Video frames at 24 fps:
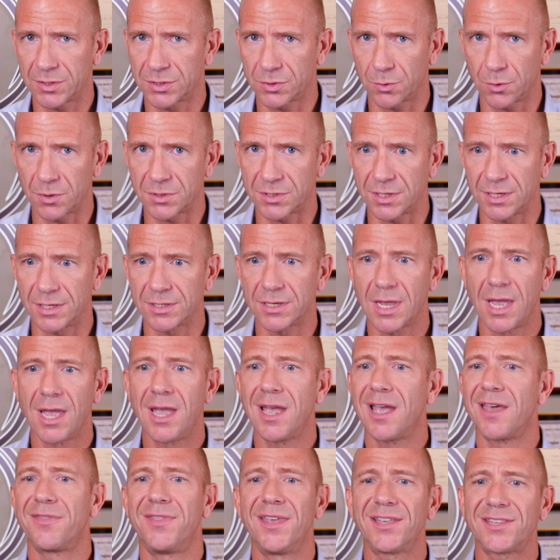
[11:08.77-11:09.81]
sources,
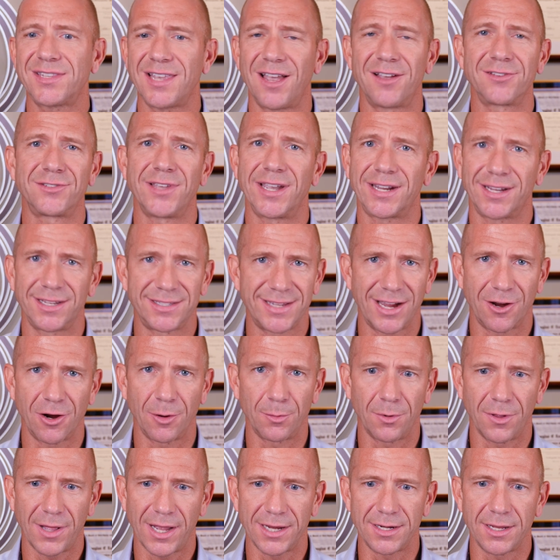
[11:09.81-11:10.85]
this sounds like a
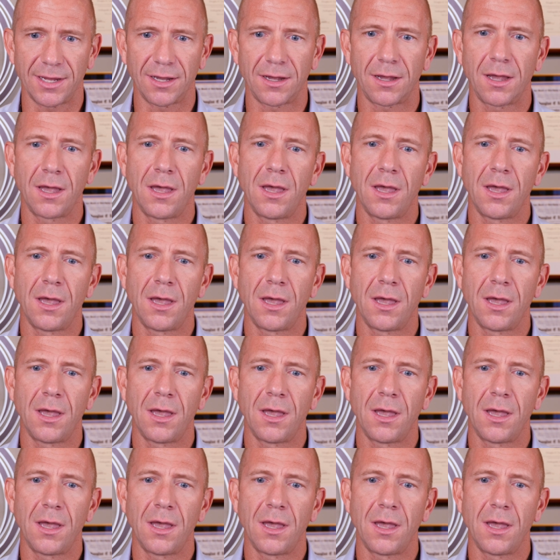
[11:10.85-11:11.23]
terrible idea.